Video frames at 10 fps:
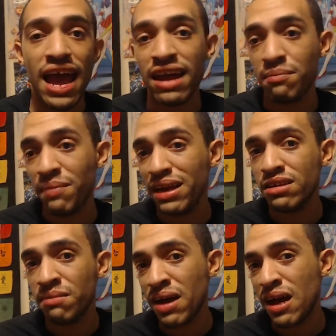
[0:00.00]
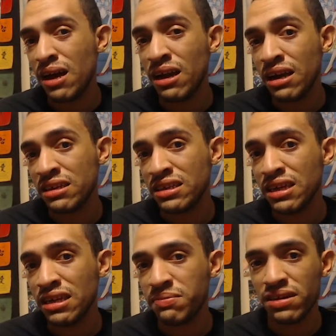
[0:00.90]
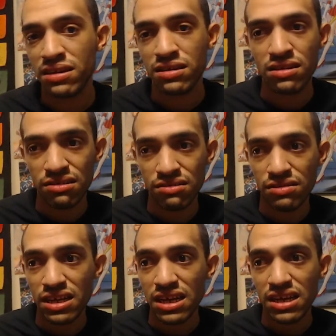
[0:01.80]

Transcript: and it makes a lot of sense because, you know,